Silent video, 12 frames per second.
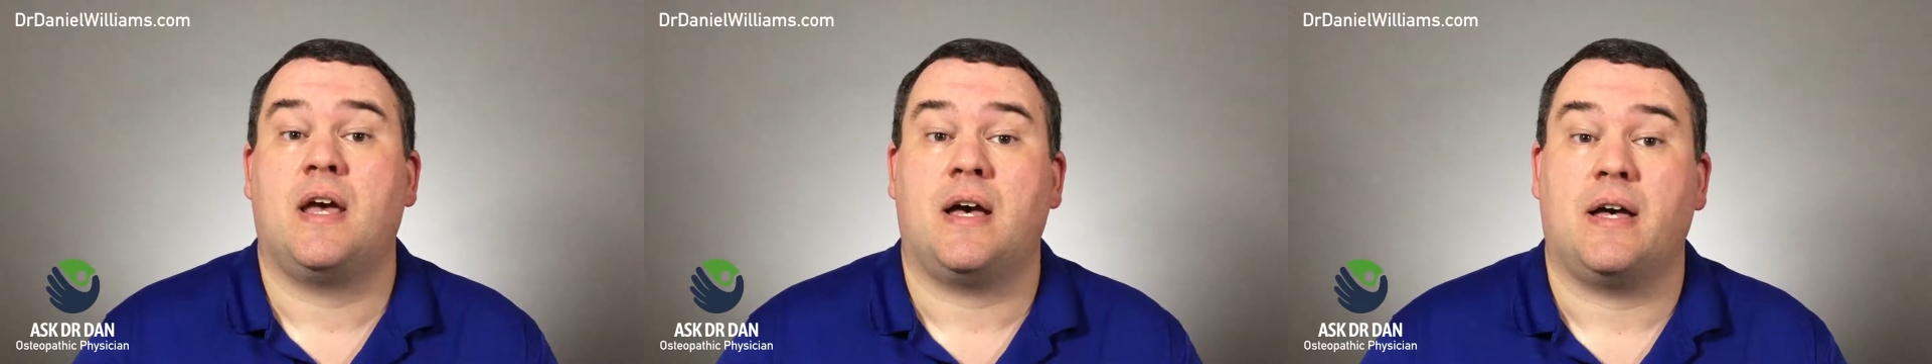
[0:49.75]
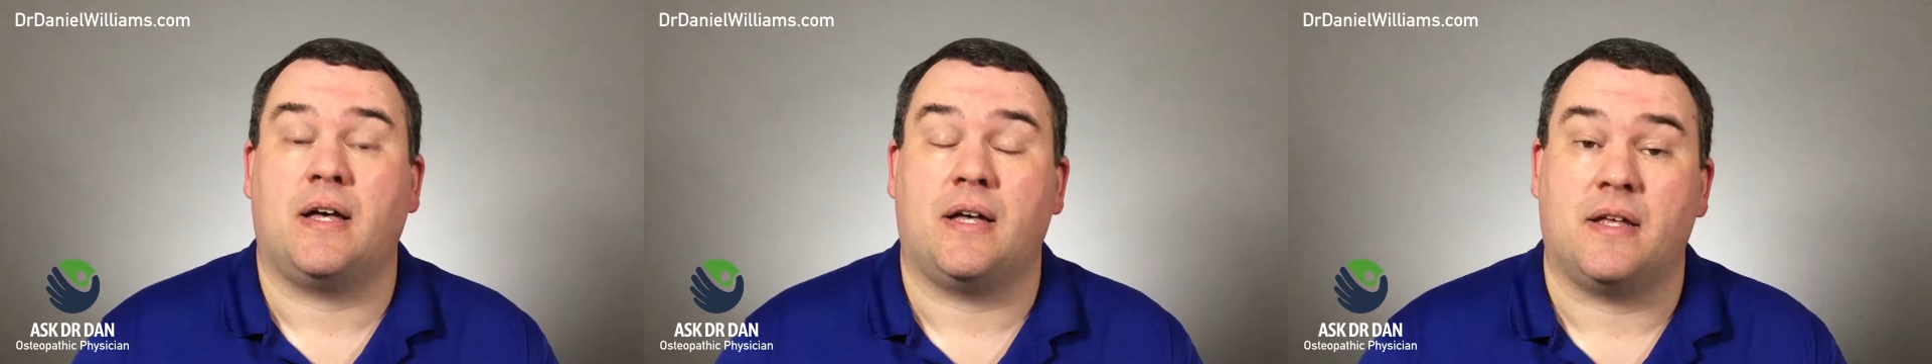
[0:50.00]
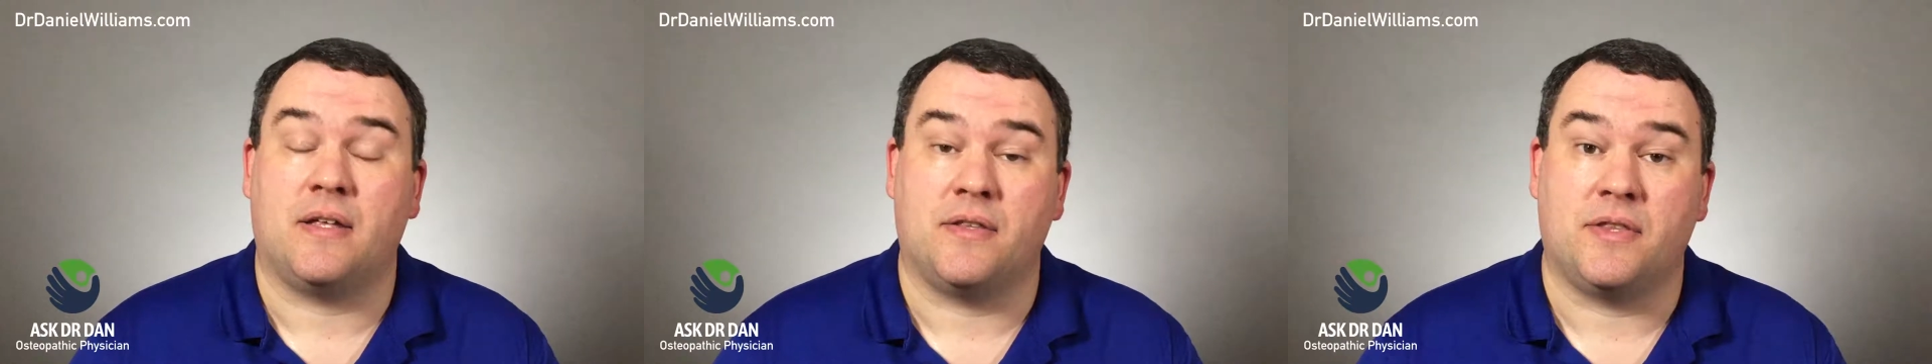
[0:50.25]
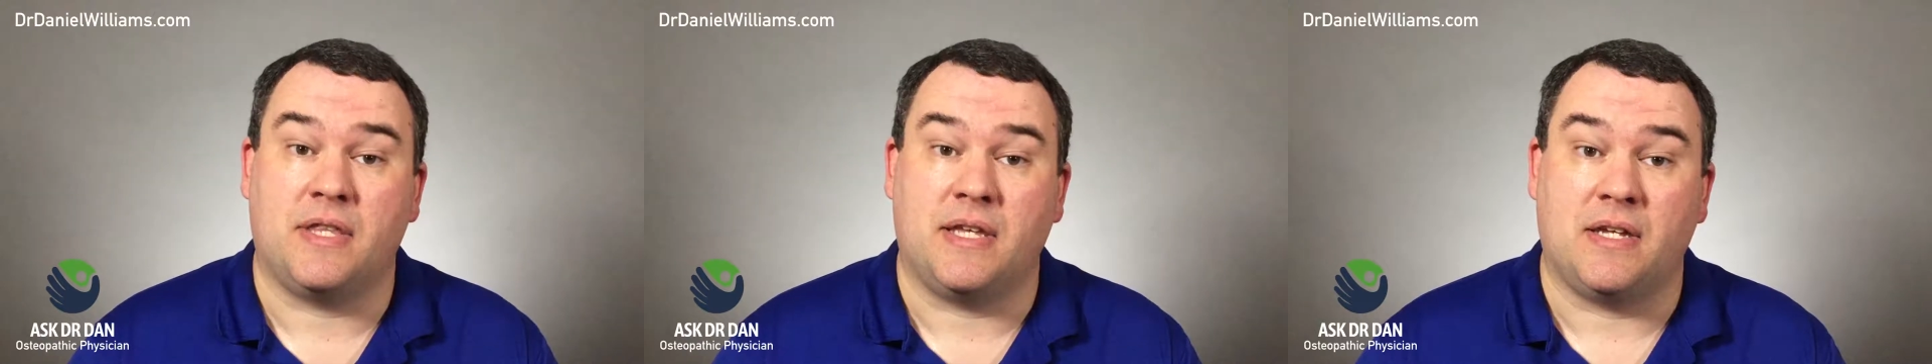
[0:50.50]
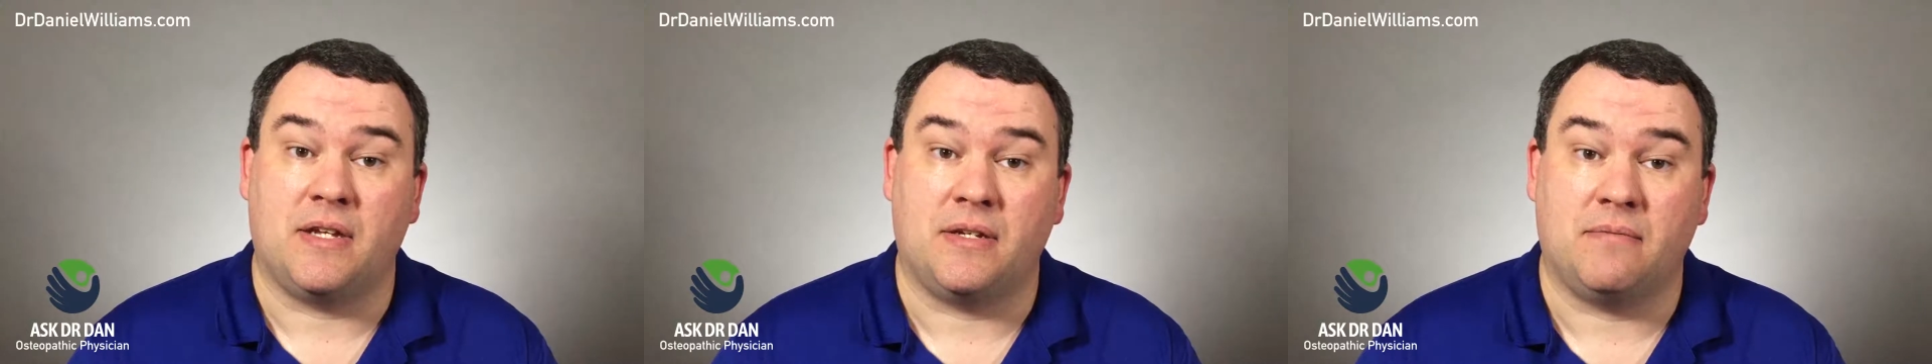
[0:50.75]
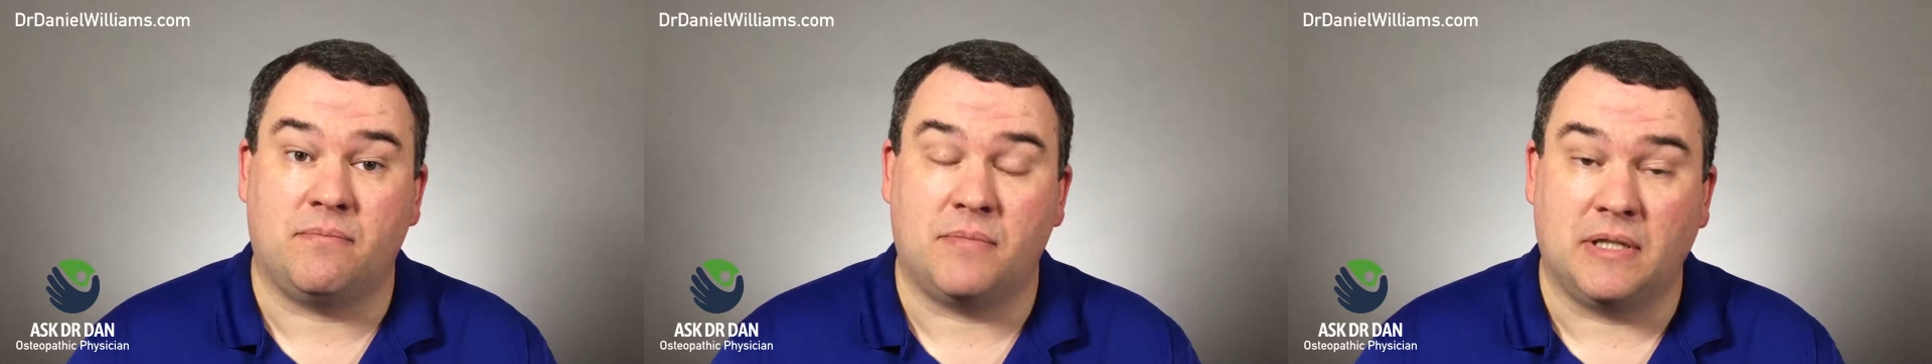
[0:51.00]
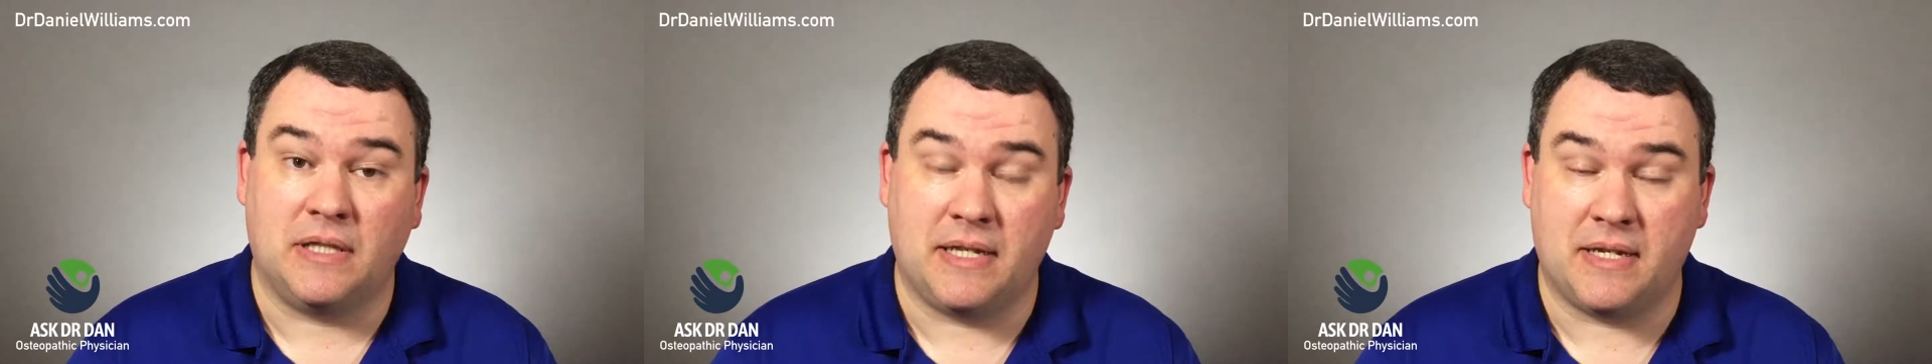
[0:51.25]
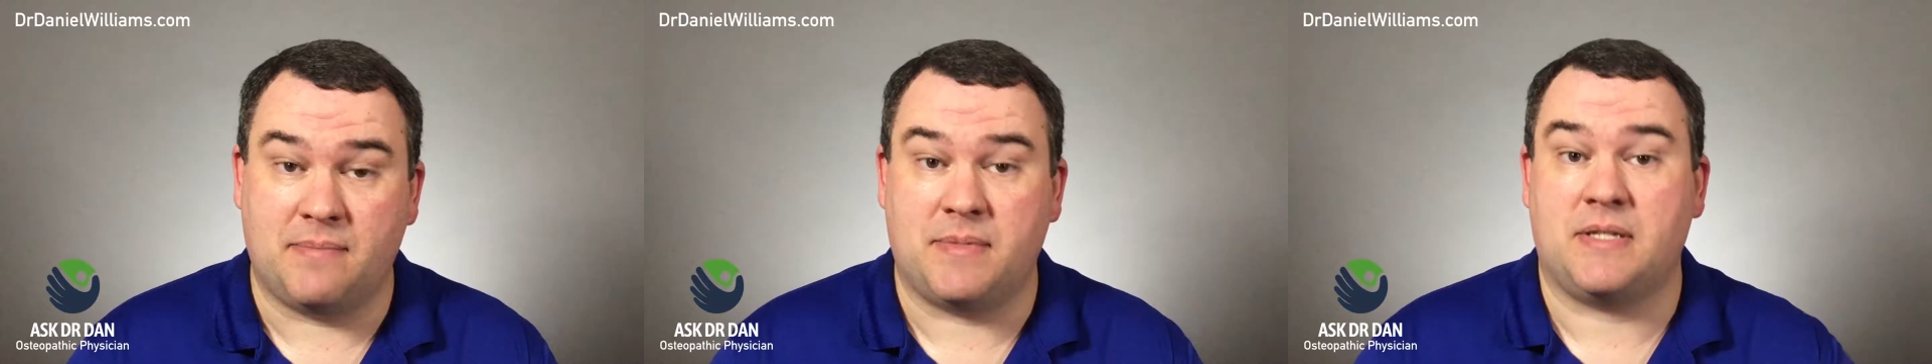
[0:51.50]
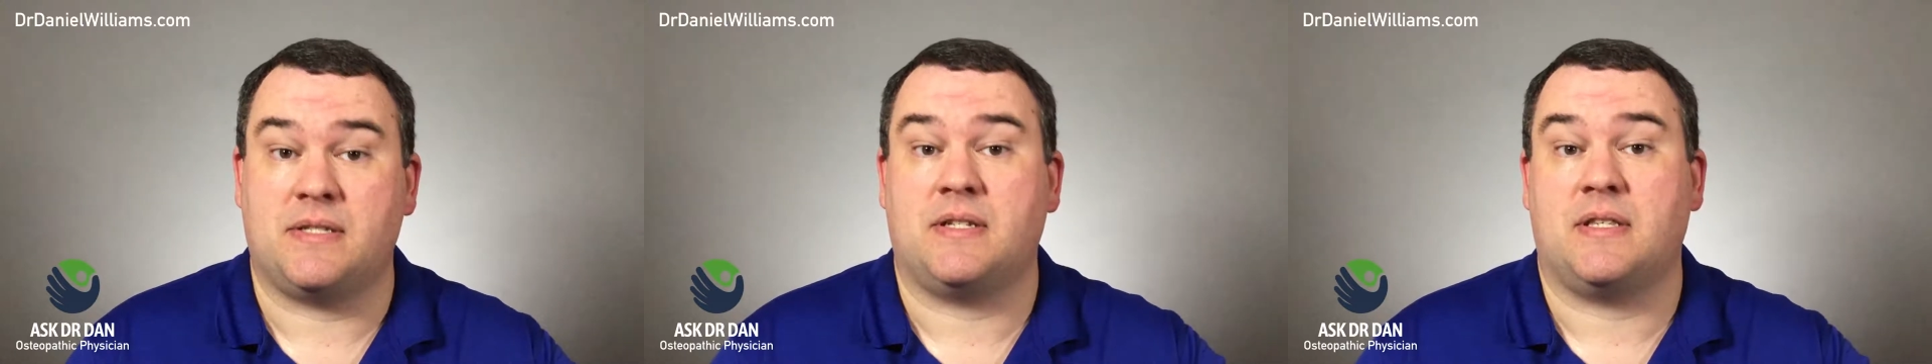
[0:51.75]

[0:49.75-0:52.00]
the ligaments